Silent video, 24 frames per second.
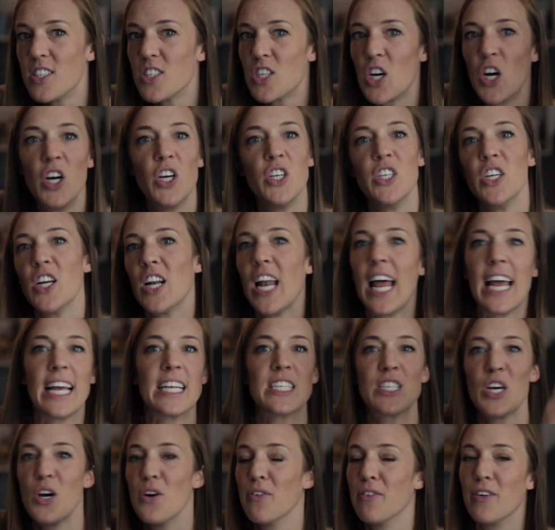turn your
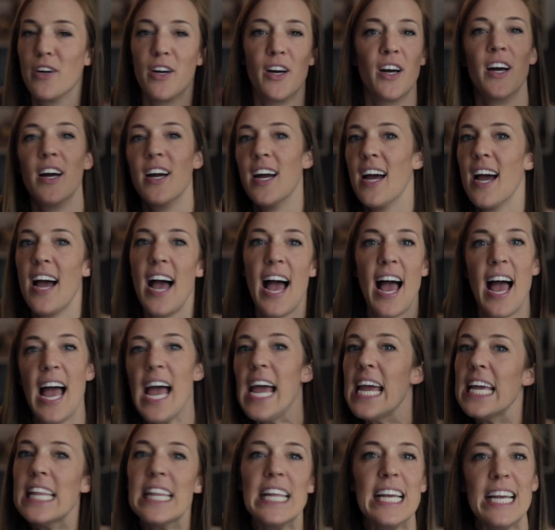legs over
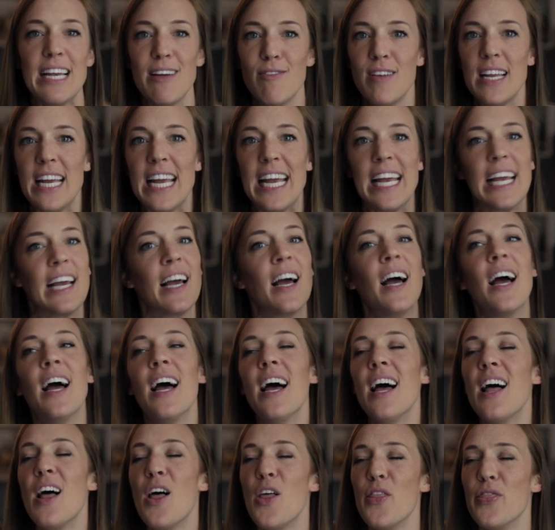in the evening.
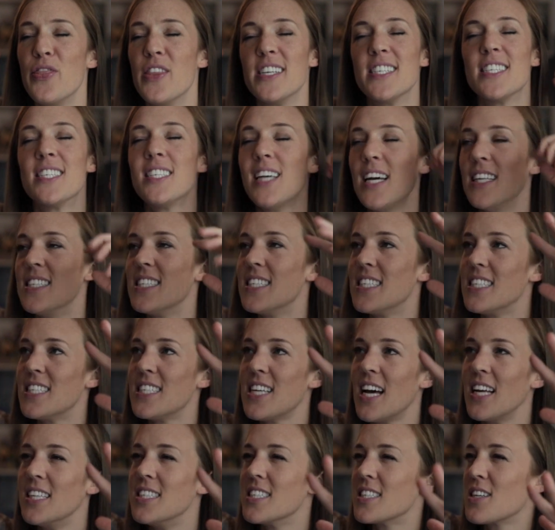The
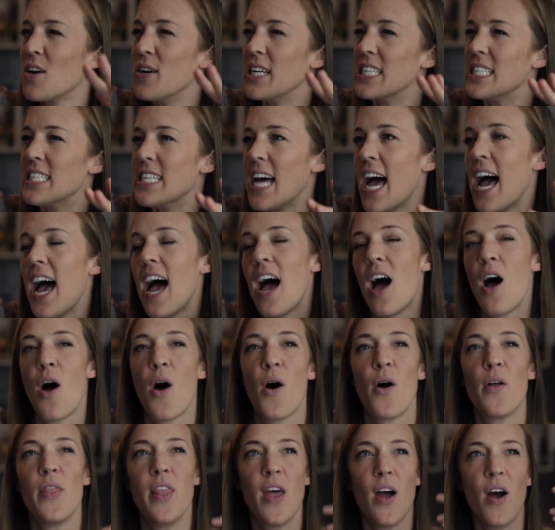sun's going
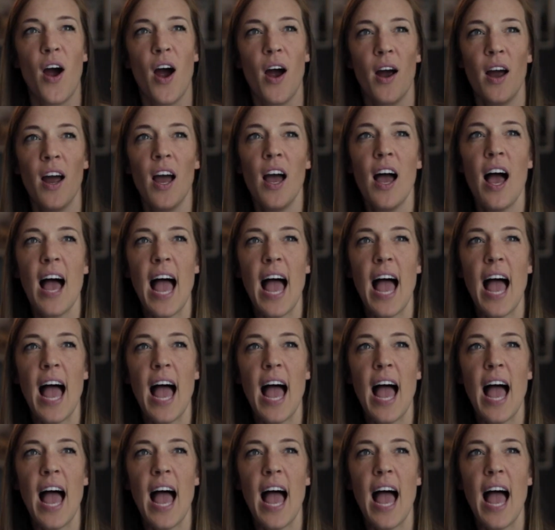down, there are